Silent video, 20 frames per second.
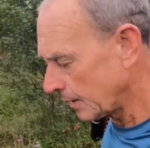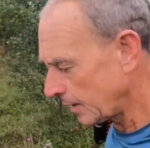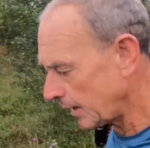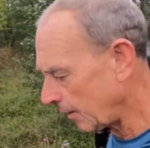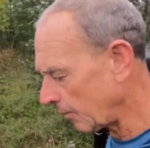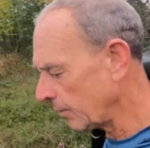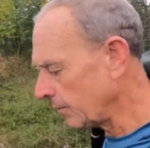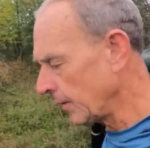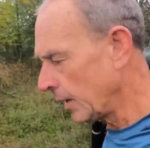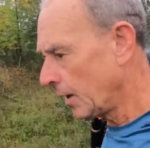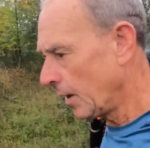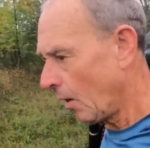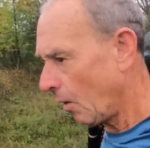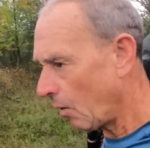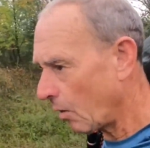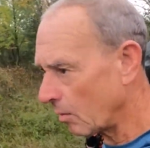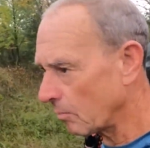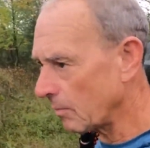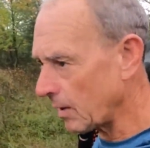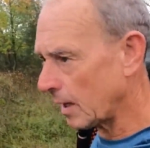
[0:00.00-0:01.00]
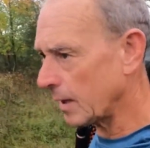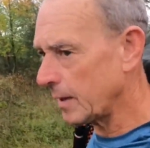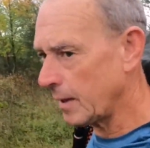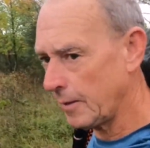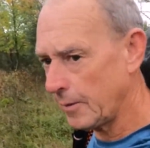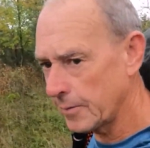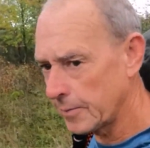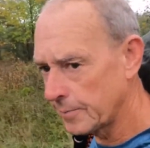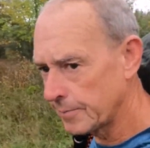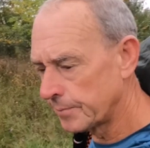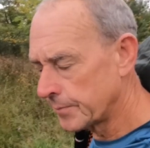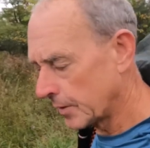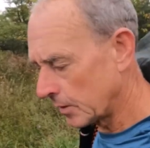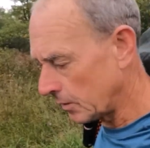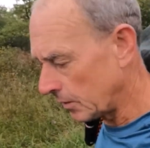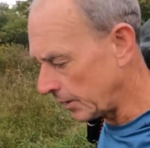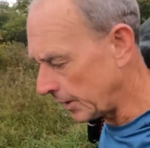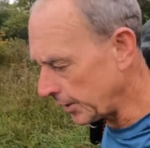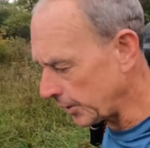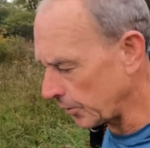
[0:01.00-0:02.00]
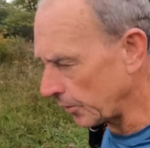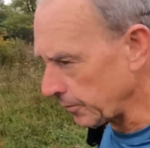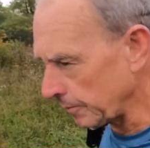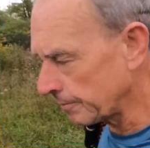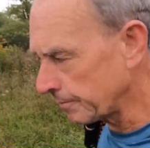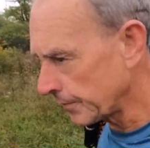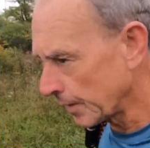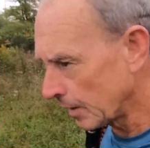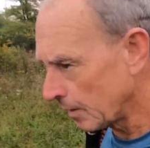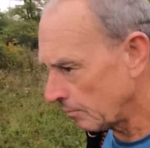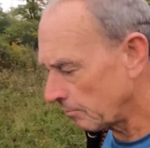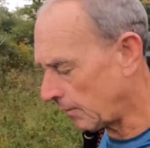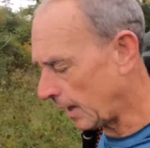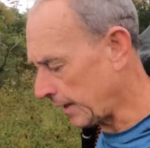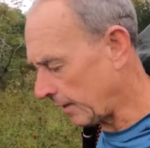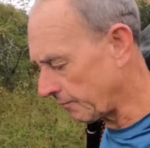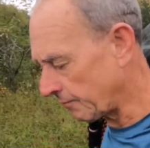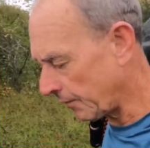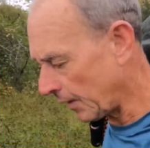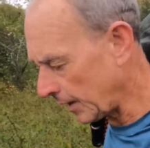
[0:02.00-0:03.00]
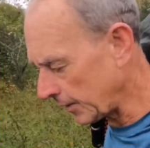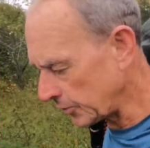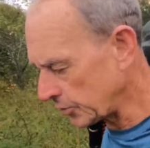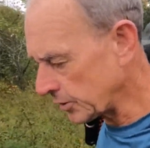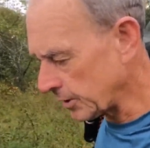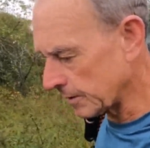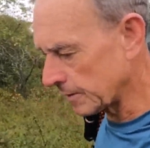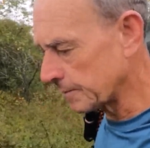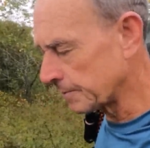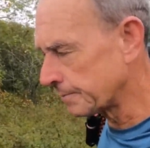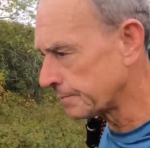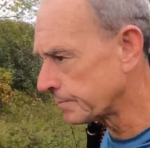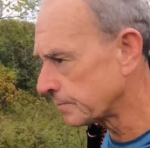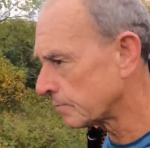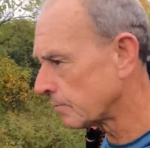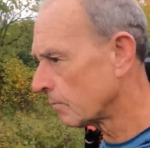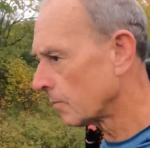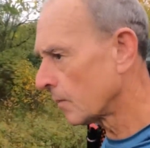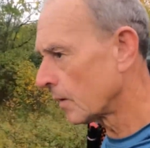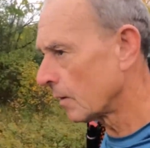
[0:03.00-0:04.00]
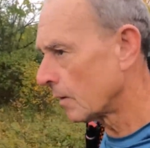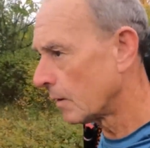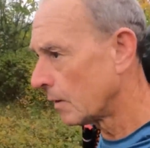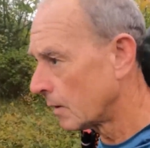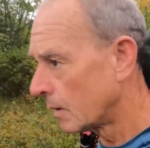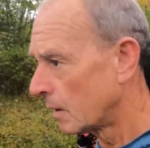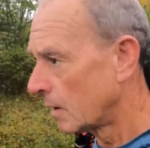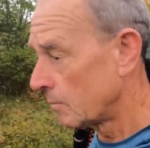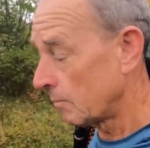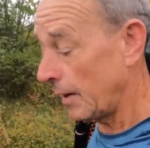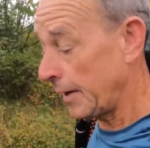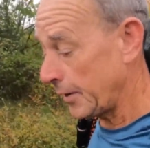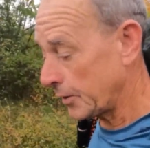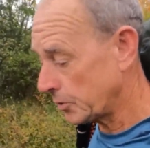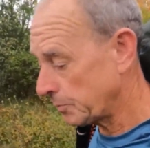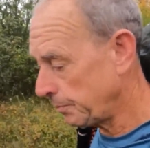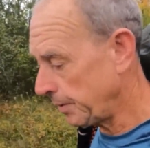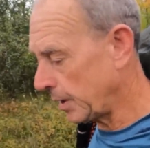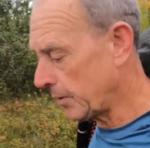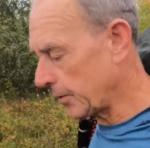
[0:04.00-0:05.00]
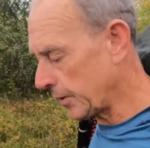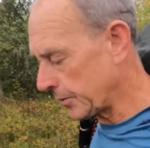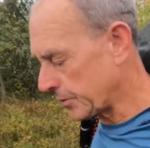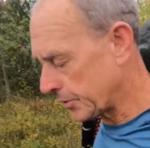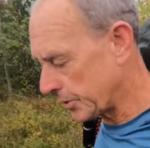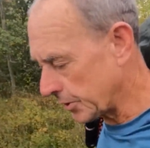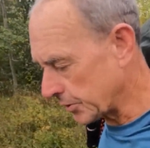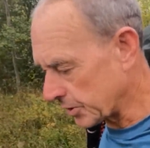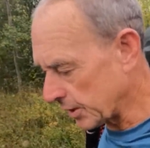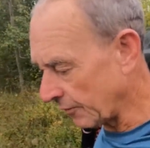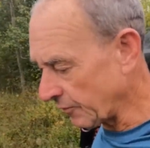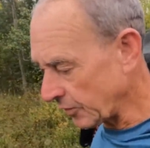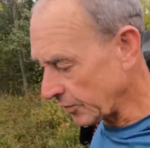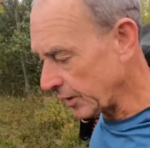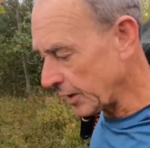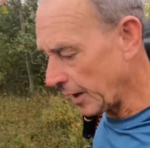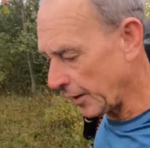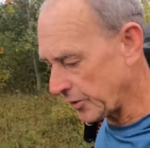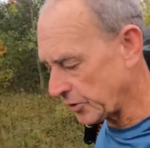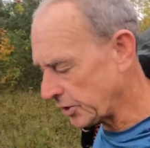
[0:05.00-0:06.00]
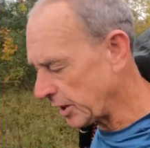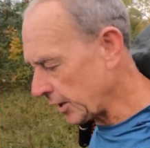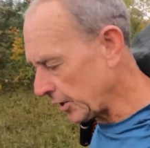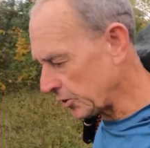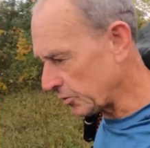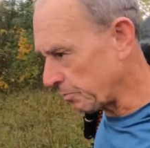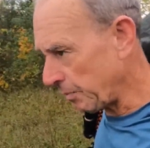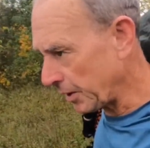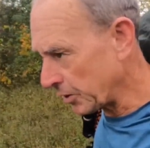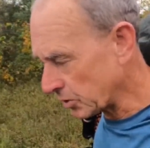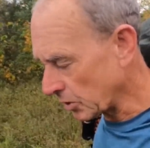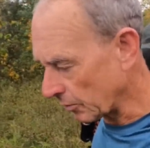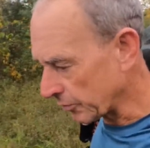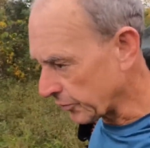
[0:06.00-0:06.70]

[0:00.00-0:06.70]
Now, all my gear, my advice, my experiences, and everything I say is based